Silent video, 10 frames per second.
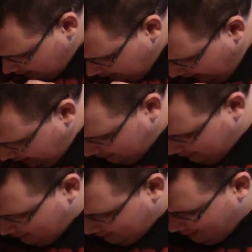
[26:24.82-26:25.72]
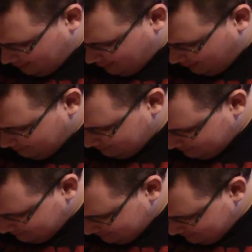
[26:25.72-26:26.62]
Oh, hey, look, another Star Trek.
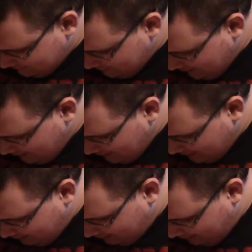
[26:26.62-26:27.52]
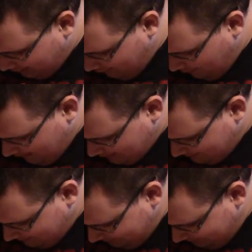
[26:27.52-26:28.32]
Nope. Son of a bitch.